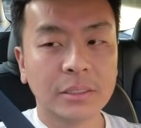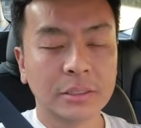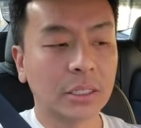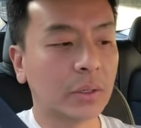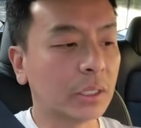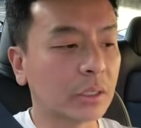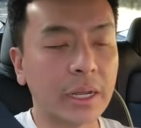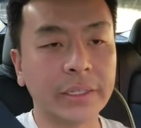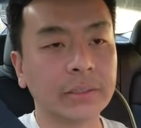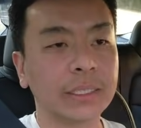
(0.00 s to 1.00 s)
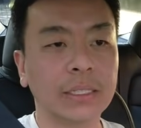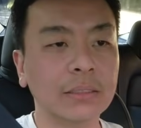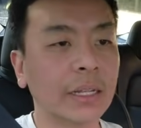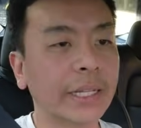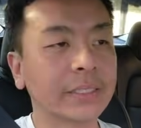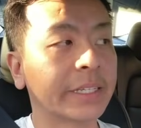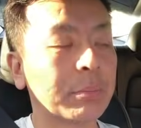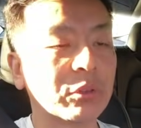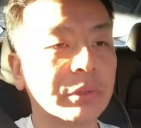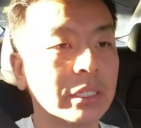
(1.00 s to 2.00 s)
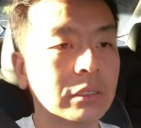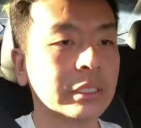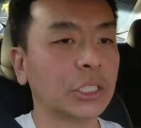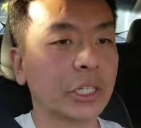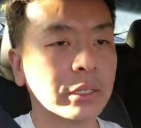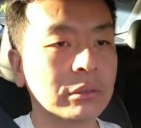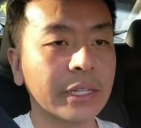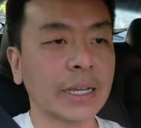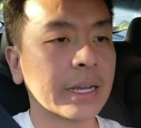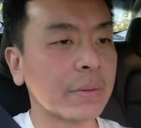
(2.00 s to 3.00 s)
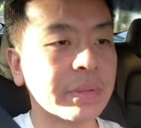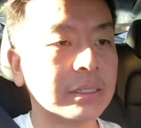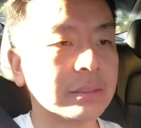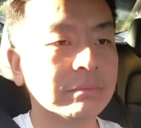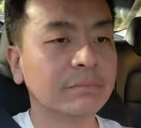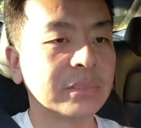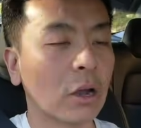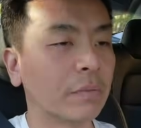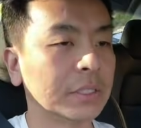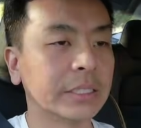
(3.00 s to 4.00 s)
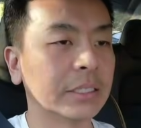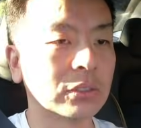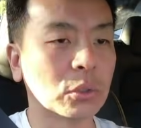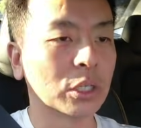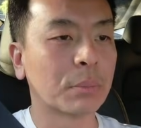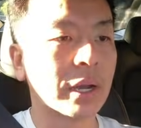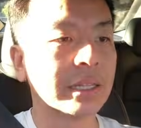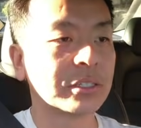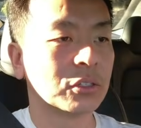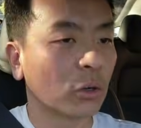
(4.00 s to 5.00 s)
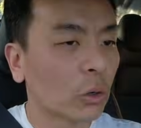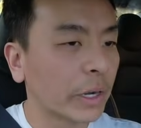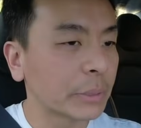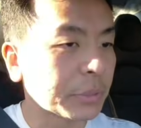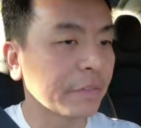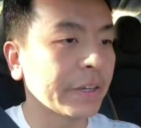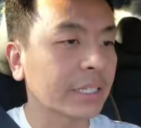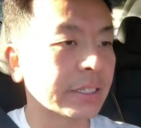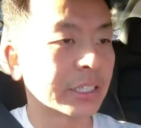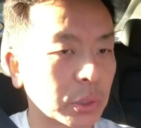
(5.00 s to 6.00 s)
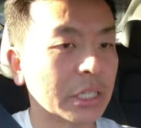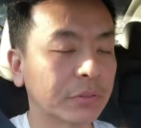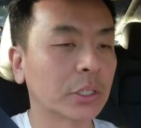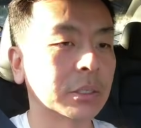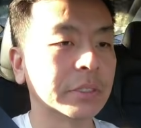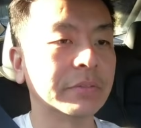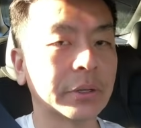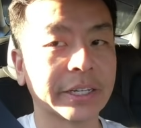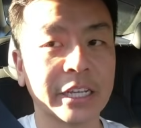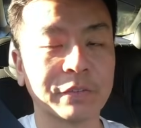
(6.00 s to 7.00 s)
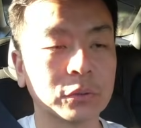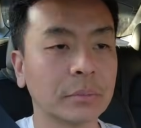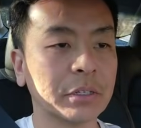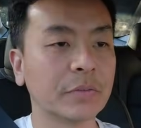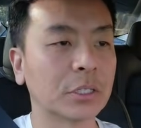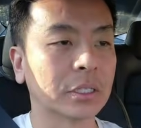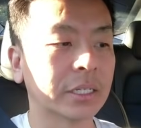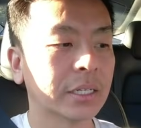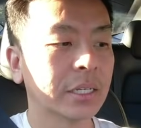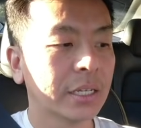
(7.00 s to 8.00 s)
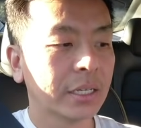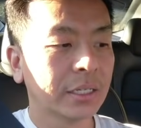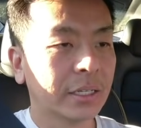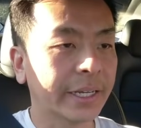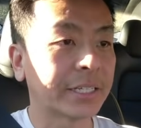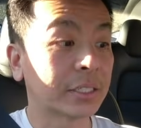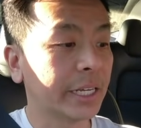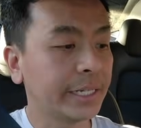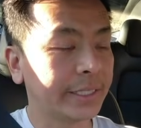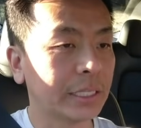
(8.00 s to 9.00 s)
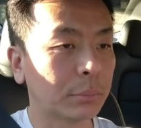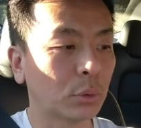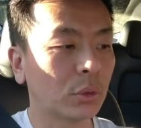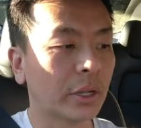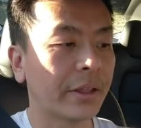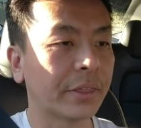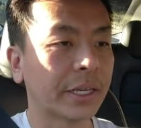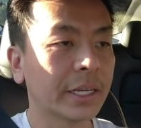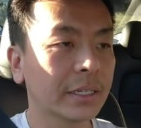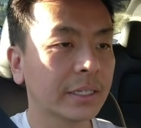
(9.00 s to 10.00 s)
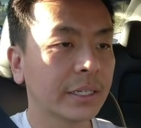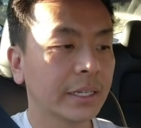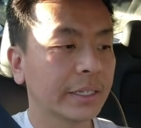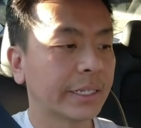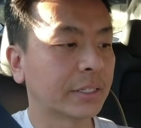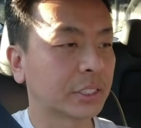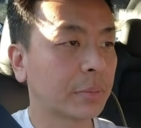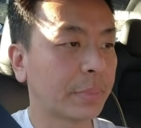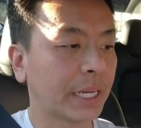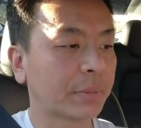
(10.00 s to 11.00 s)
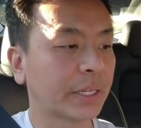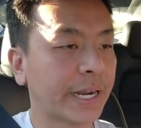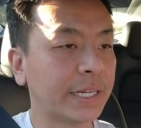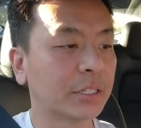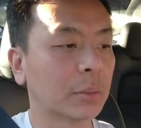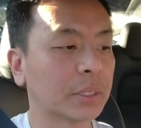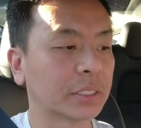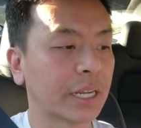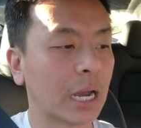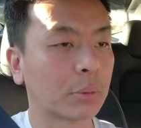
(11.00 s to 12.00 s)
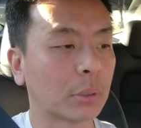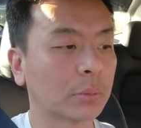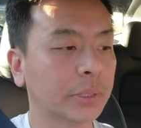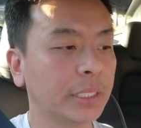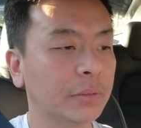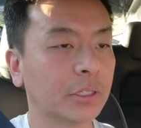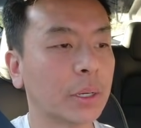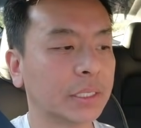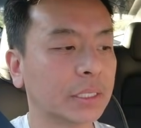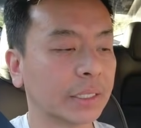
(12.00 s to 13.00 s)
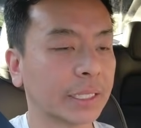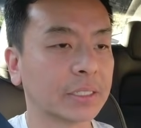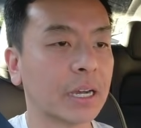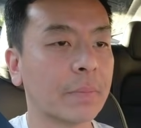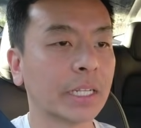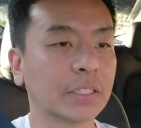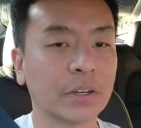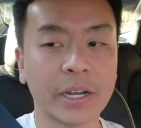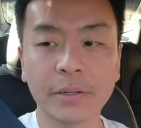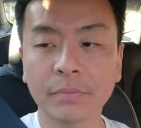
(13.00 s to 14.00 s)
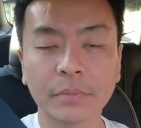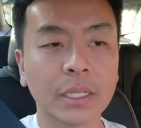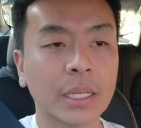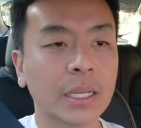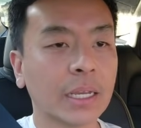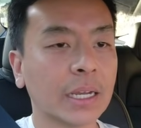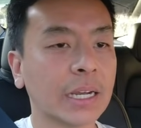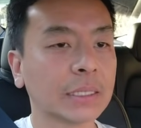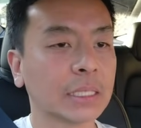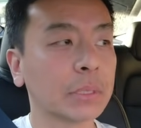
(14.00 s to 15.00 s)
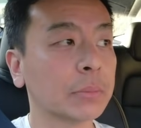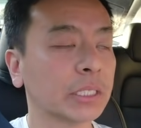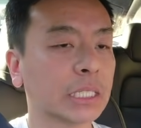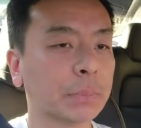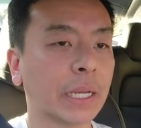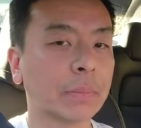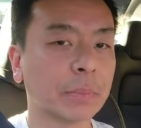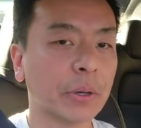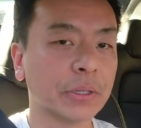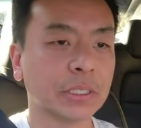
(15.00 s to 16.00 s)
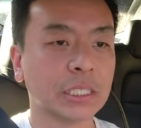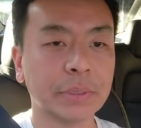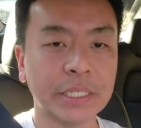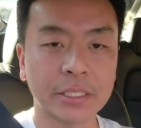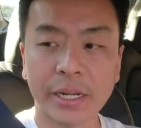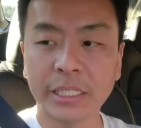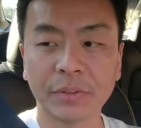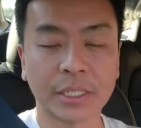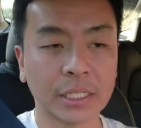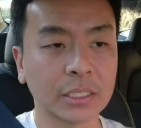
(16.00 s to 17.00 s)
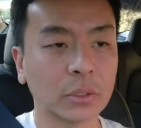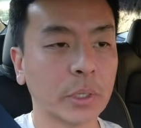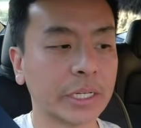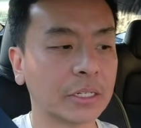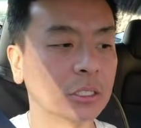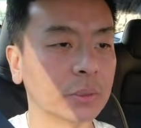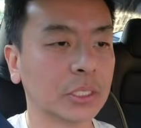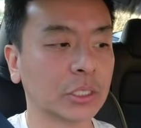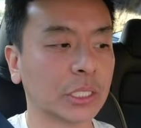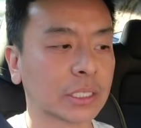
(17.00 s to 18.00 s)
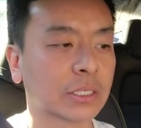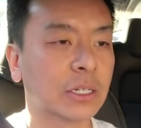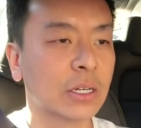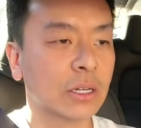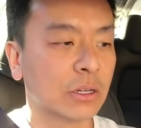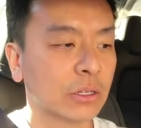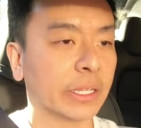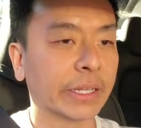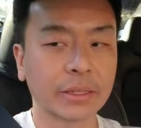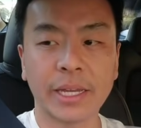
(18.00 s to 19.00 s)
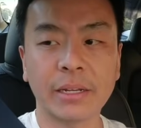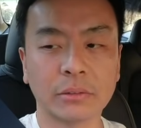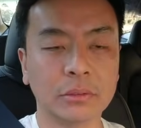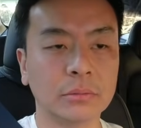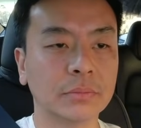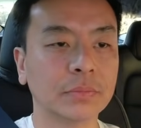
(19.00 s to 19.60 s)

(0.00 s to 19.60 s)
So look, I like to keep it real on this channel. Obviously this Autopilot's not always perfect. That's why you've got to be very careful and be vigilant. Okay, so now you see the blue line there. Now it's going to pick up that 80 kilometers an hour probably. No, it didn't at that time. That's fine. Sometimes it does pick up the posted speed signs. If it doesn't, what you can do is just like that. Ooh.